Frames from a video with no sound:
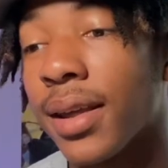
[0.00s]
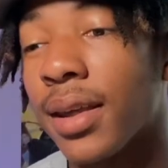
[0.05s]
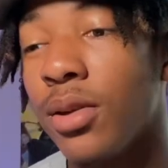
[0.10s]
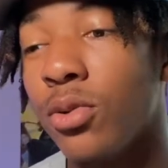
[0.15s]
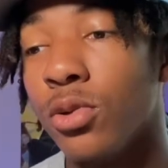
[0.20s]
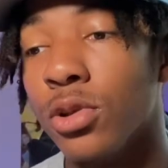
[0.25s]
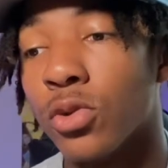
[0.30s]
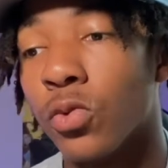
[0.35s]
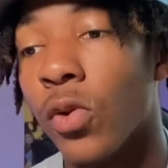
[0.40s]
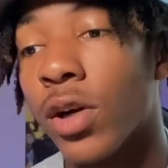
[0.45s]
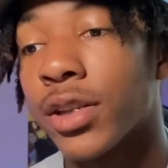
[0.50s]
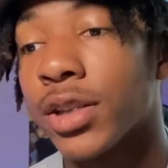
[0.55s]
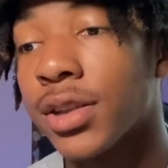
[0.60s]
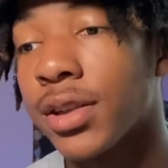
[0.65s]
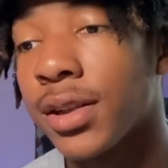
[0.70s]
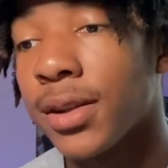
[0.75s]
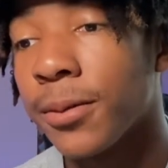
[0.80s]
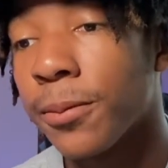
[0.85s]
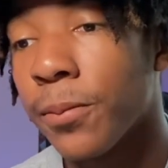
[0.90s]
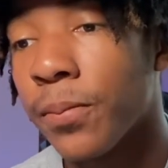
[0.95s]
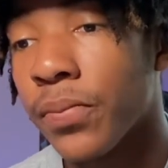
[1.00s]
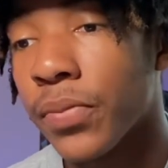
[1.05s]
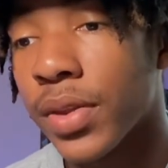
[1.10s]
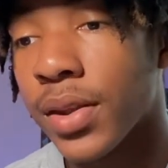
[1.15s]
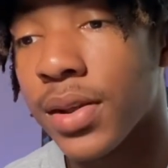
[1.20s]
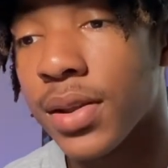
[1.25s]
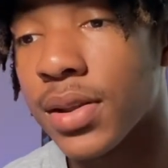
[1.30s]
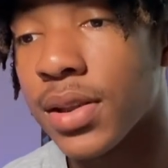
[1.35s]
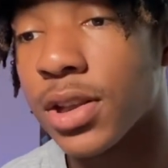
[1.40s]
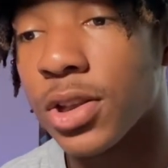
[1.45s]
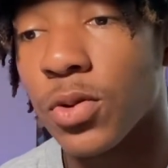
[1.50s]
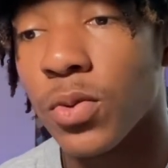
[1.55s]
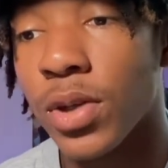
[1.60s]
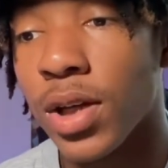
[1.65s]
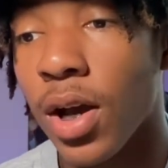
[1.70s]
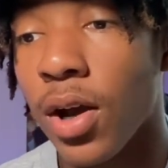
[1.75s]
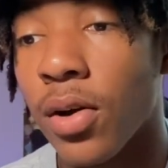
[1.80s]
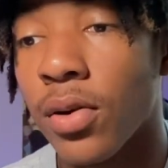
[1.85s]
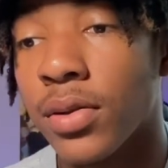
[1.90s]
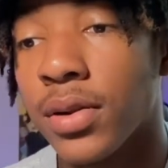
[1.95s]
he was rushing it since
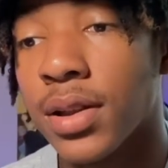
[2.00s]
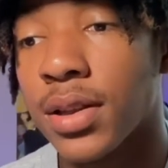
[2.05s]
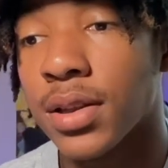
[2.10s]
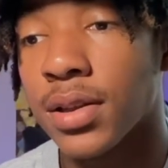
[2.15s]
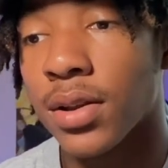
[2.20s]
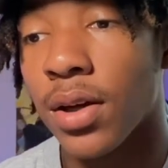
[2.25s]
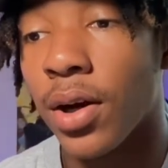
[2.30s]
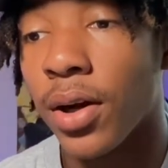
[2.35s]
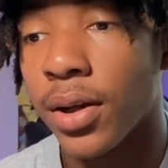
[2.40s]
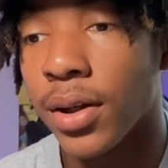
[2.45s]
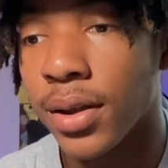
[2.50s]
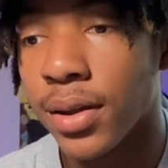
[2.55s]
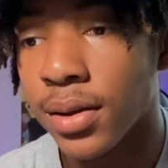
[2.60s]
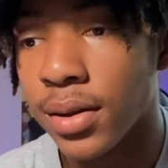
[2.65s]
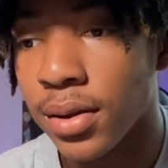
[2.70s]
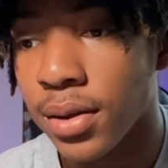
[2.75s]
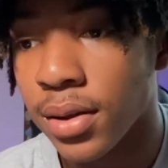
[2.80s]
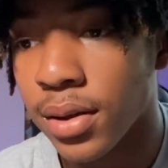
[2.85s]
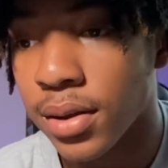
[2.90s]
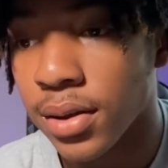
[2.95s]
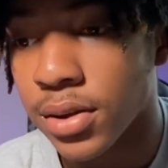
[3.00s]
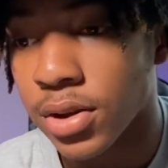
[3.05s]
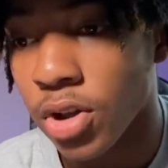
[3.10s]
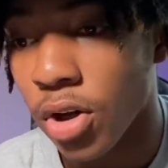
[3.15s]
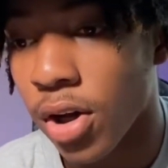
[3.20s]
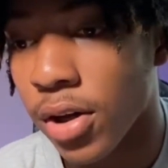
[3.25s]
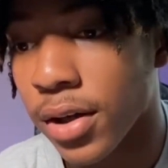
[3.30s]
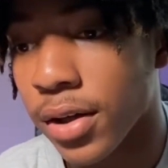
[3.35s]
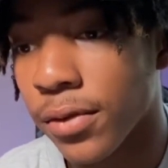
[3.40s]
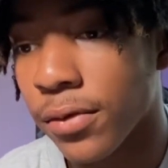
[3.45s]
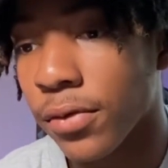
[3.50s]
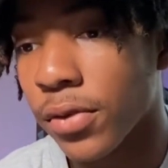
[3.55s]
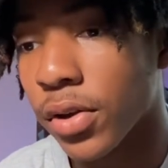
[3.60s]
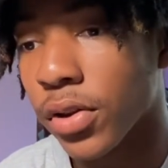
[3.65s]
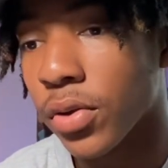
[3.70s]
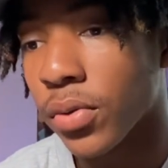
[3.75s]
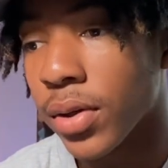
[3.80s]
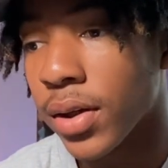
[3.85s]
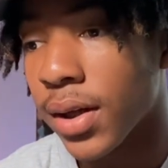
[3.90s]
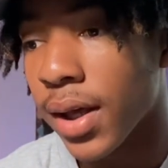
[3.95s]
we only started talking for
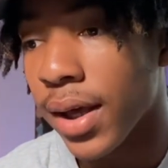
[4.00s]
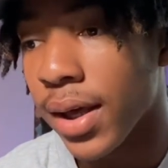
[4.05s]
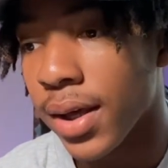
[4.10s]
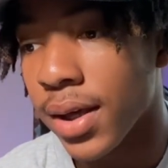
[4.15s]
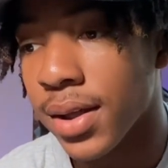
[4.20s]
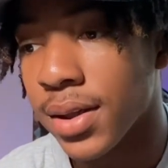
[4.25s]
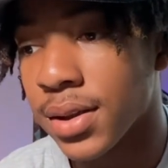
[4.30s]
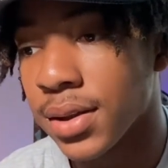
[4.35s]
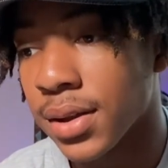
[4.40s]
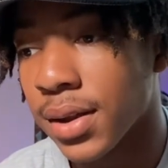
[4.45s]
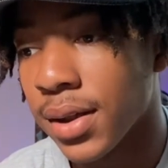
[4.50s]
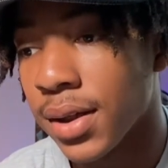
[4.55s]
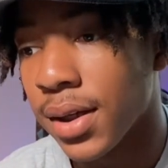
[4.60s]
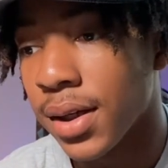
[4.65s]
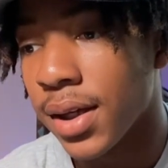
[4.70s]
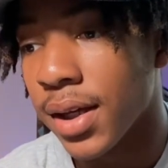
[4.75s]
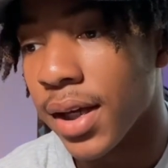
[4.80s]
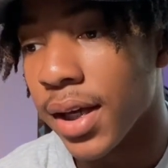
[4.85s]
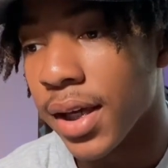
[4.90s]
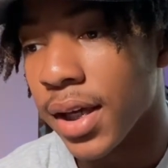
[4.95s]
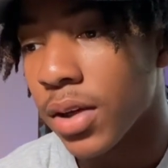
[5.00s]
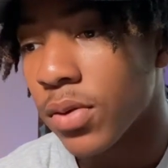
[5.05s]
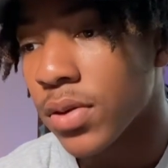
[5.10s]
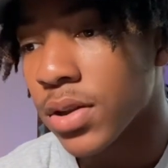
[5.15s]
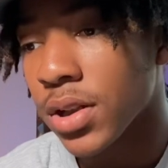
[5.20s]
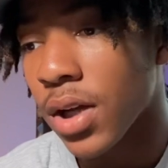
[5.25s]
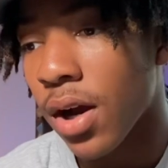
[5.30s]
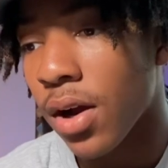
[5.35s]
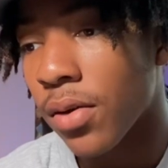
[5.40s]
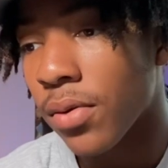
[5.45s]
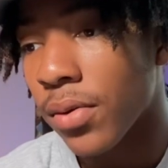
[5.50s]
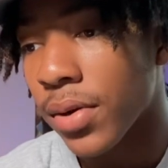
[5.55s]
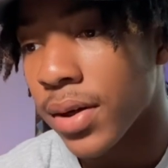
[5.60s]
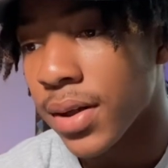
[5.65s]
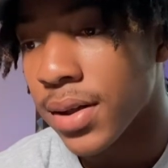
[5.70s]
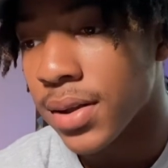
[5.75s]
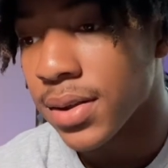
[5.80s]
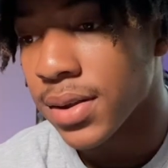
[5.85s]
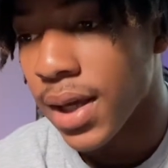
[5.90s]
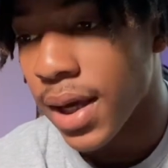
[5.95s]
three days and he was
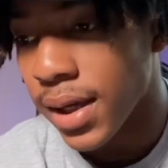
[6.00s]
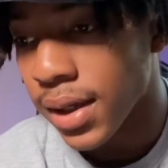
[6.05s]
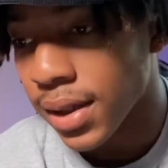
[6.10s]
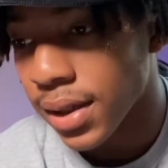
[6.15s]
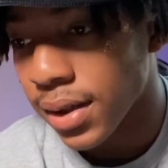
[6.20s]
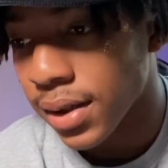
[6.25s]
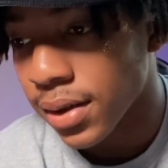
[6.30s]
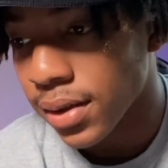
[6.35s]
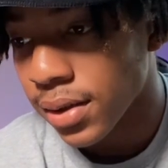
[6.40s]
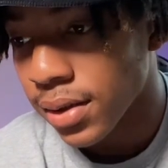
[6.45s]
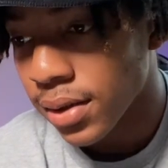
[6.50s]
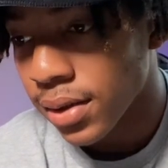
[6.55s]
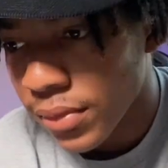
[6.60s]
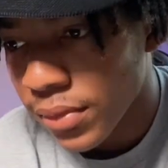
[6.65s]
already taking